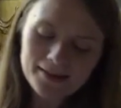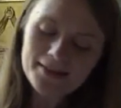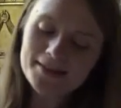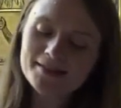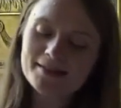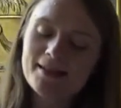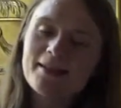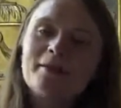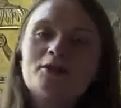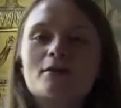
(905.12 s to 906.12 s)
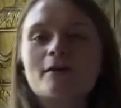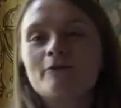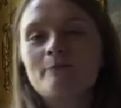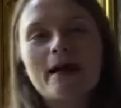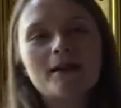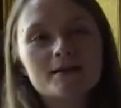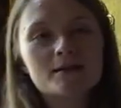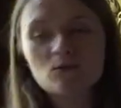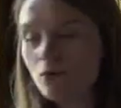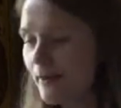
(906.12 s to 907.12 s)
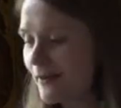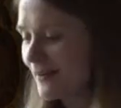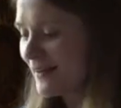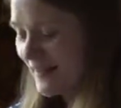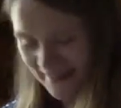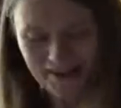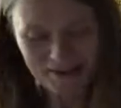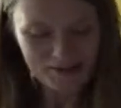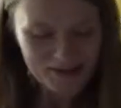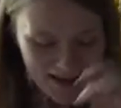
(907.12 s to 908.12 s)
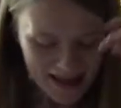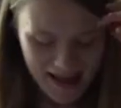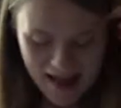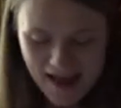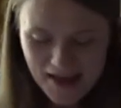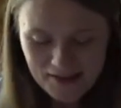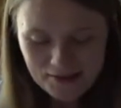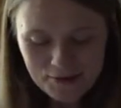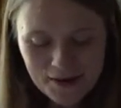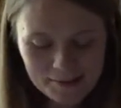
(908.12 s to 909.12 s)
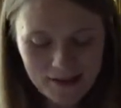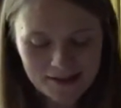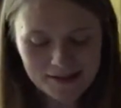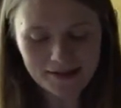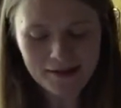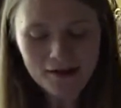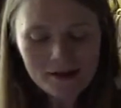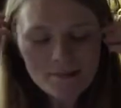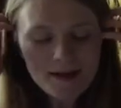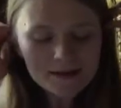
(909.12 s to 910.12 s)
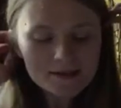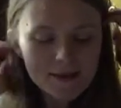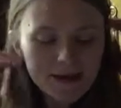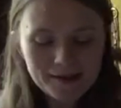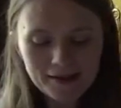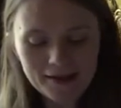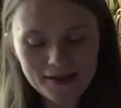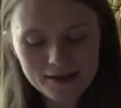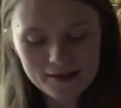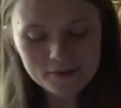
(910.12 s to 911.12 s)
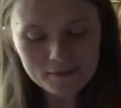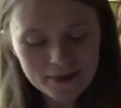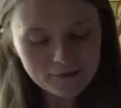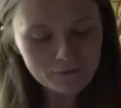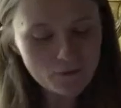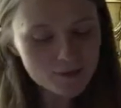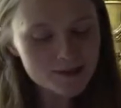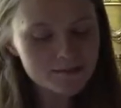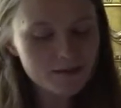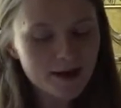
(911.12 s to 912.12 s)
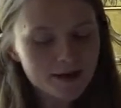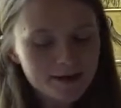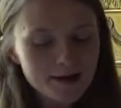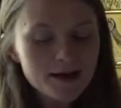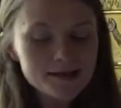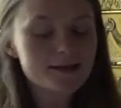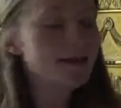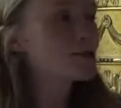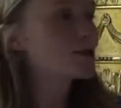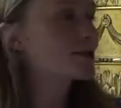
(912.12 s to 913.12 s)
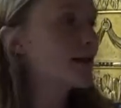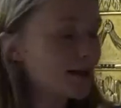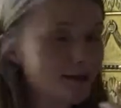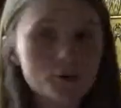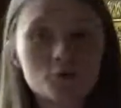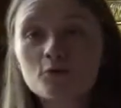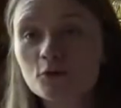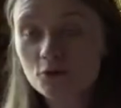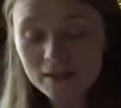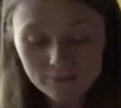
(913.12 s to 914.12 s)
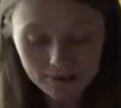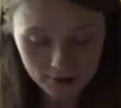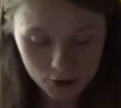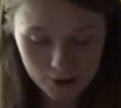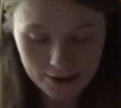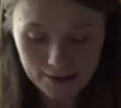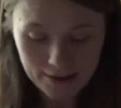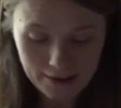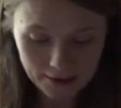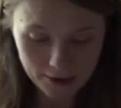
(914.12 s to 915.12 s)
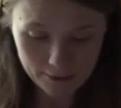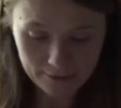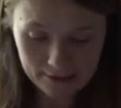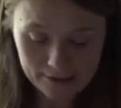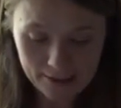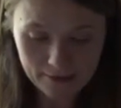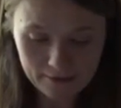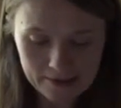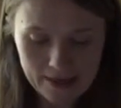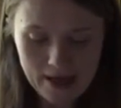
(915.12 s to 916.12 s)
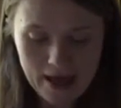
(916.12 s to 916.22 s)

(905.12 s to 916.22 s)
This image of Bell as a woman uh, trespassing on a male domain is reinforced by the isolation and the cruel treatment that she later receives.